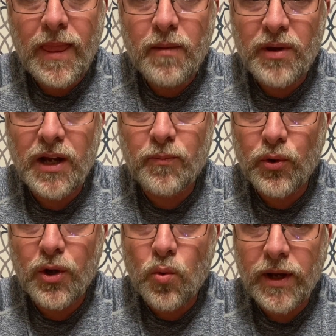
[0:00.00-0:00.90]
peaked
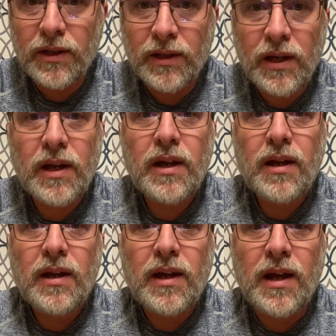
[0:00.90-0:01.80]
pretty quickly,
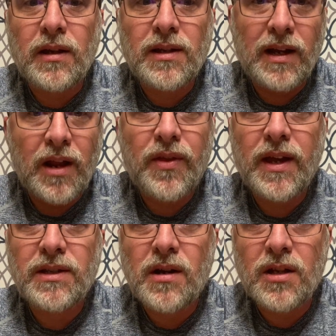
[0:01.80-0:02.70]
and I
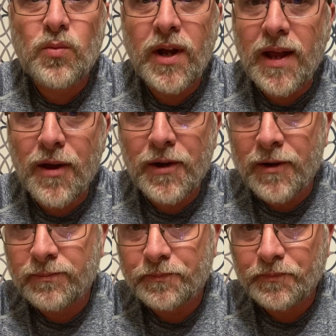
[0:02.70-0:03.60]
think it's on its way down
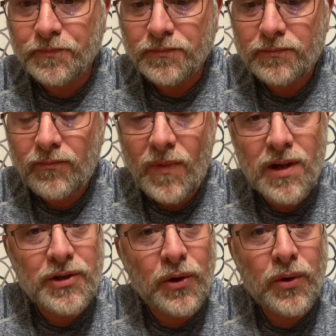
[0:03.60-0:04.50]
now.
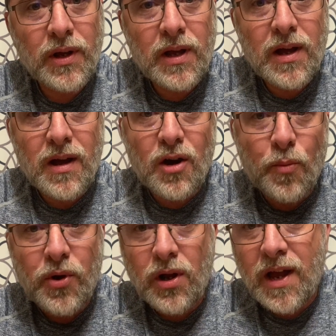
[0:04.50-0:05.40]
So
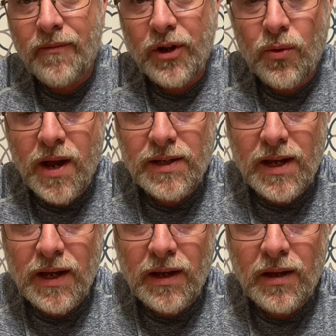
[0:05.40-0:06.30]
hope you all are having a great
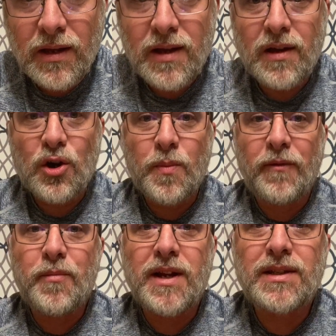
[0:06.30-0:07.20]
day. Hope
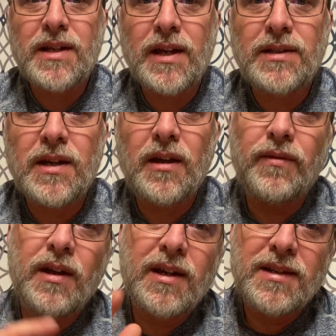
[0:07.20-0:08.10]
everybody's staying safe.
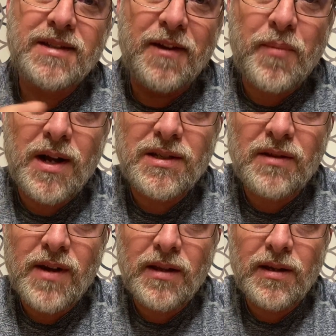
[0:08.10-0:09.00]
Stay
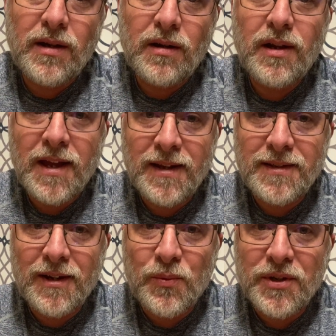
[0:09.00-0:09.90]
positive out there, and
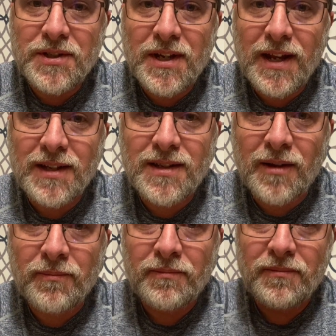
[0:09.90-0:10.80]
we'll see you next time.